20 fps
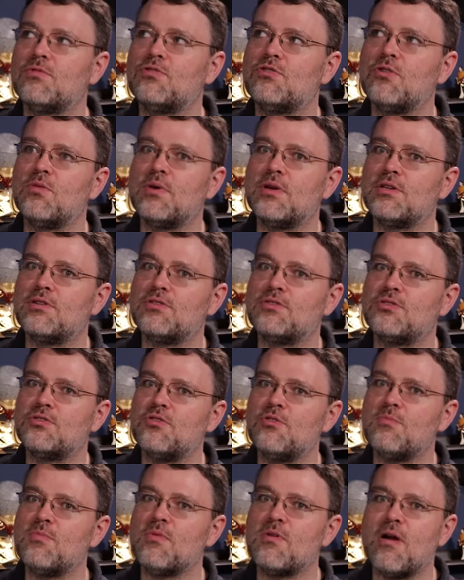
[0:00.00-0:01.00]
do it
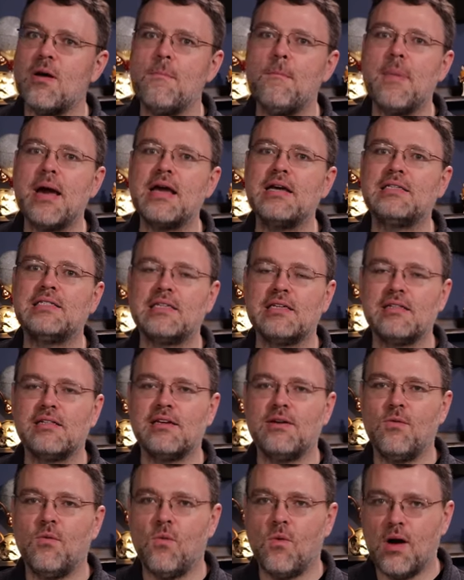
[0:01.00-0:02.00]
super
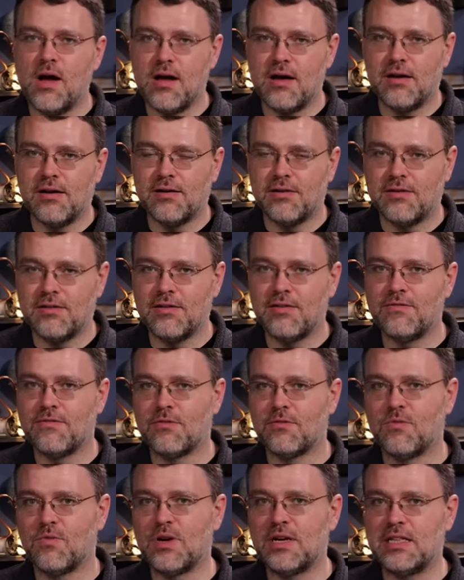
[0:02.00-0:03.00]
amazingly well
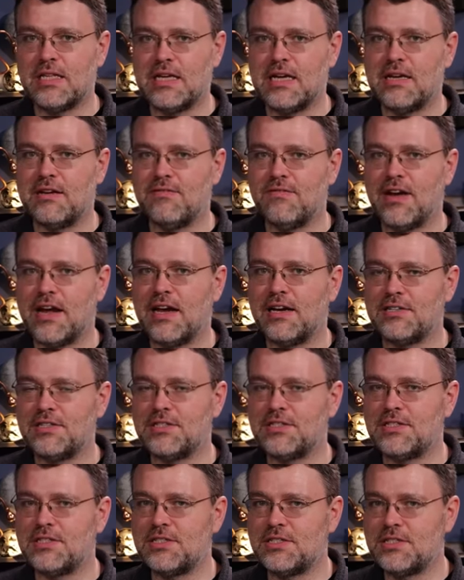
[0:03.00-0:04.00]
for really
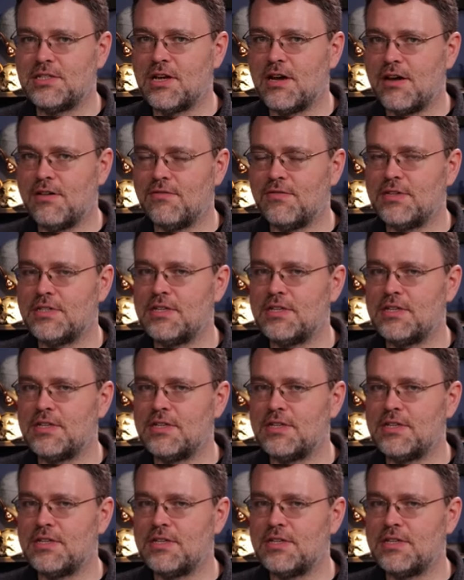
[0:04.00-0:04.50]
advanced stuff.